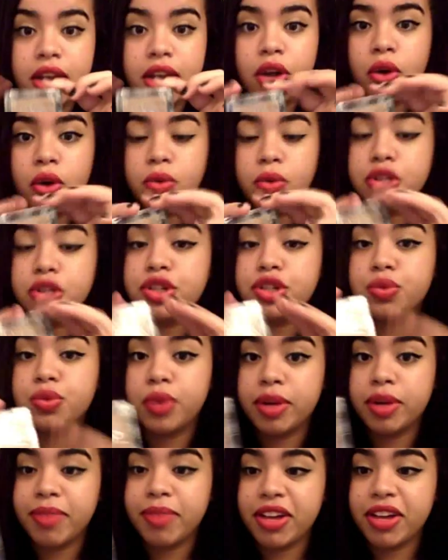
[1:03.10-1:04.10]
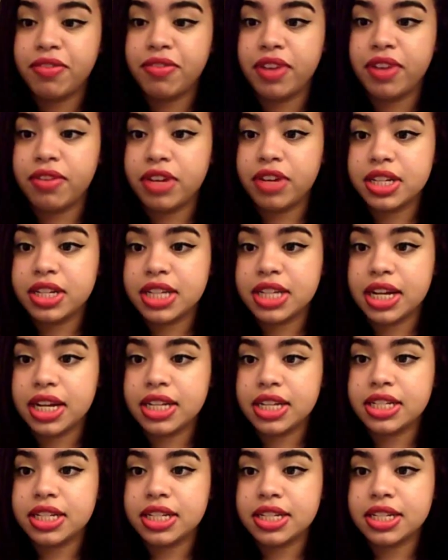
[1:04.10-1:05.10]
Beauty, which is one of my
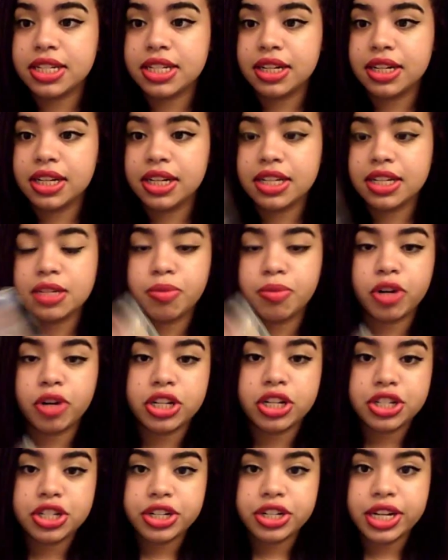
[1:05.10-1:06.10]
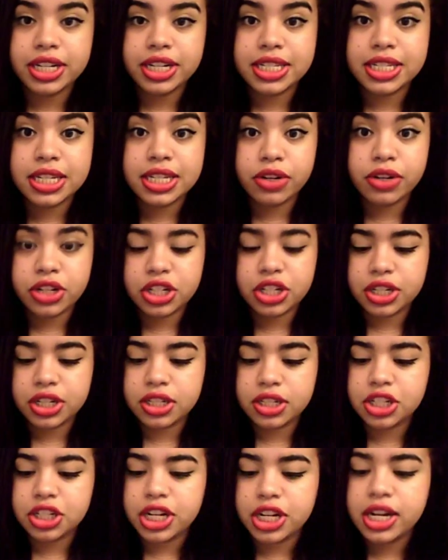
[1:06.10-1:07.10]
favorites, and it's the Sun-Kissed Bronzer in
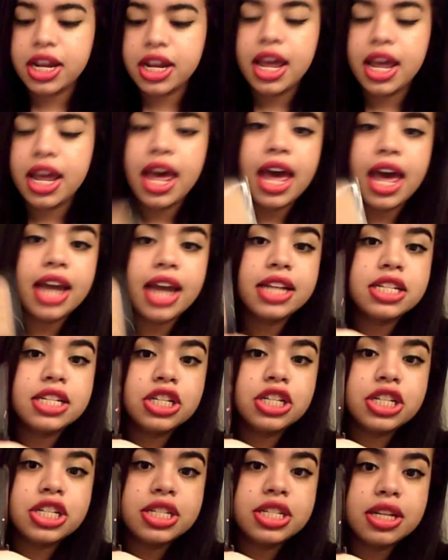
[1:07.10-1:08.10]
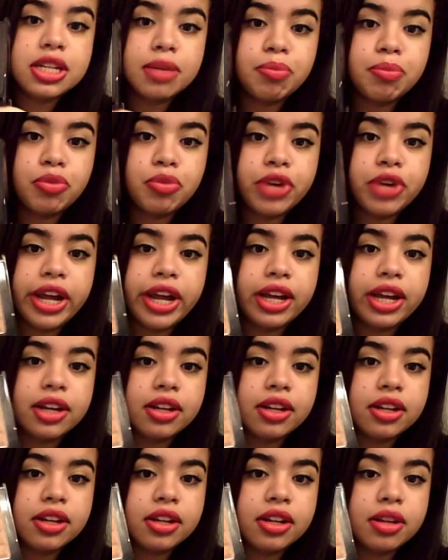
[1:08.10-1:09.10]
Secret Sunshine. And it's just a
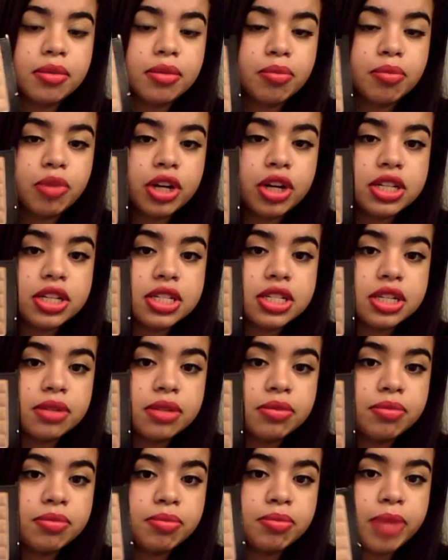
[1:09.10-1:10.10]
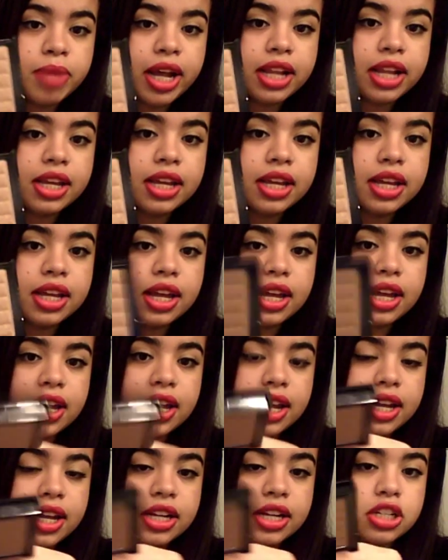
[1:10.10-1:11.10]
brick bronzing palette,
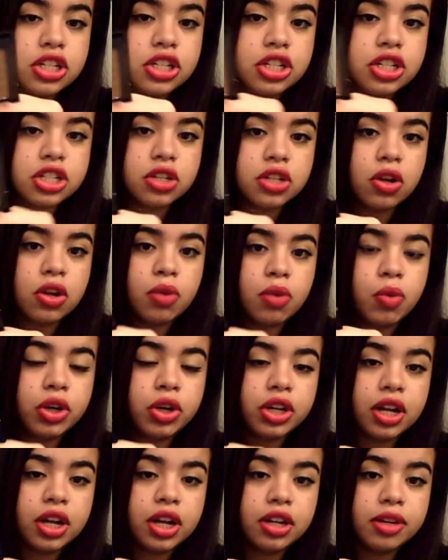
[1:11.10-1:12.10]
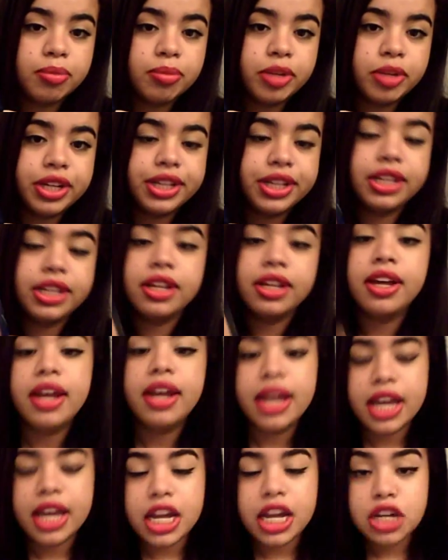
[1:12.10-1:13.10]
and it's just all one color, but
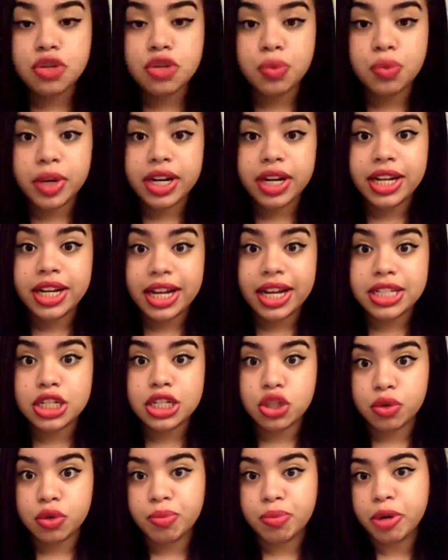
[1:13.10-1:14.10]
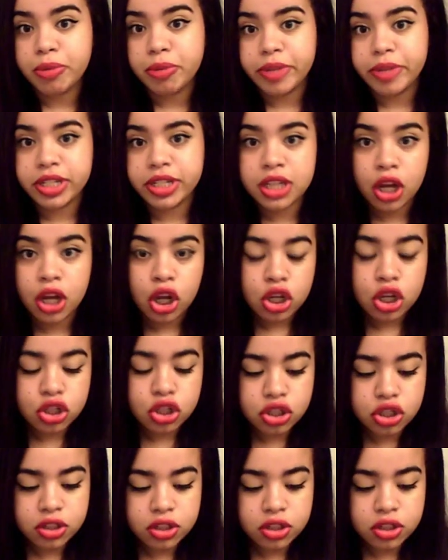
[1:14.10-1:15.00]
each one has its own purpose.